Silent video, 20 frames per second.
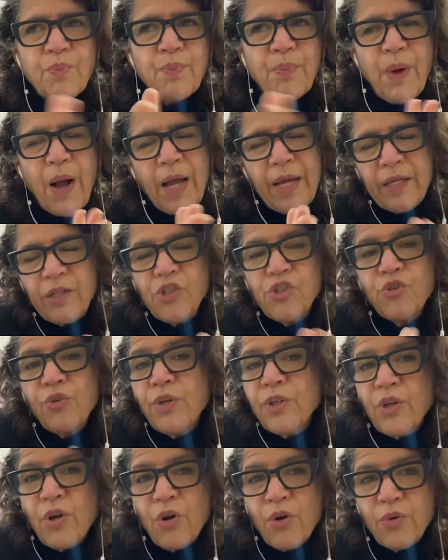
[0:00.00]
buy
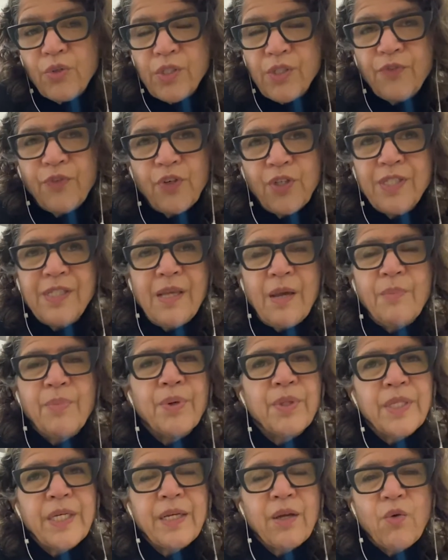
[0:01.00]
short coats, for
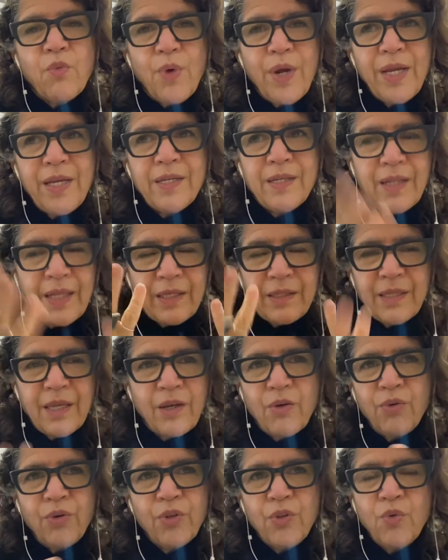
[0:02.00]
example, like that
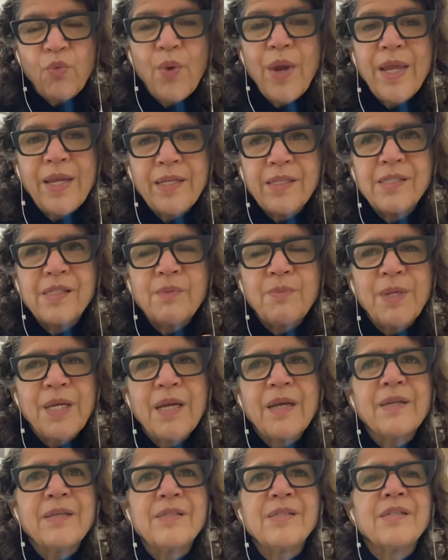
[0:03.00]
go to the waist
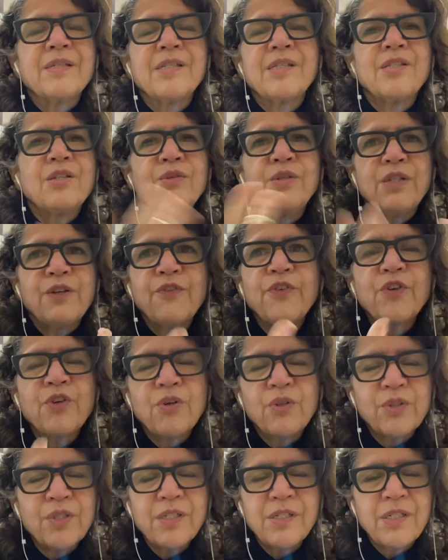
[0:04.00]
because it's too
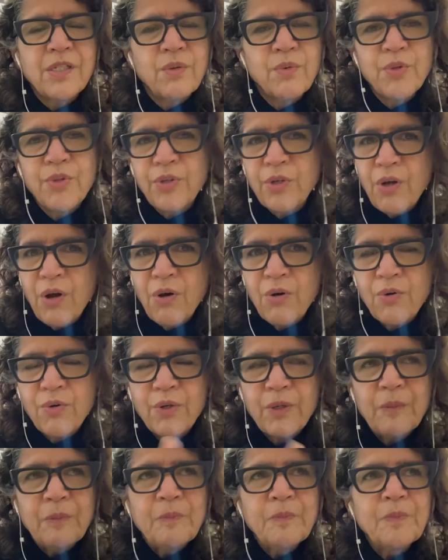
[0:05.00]
difficult to deal with a coat.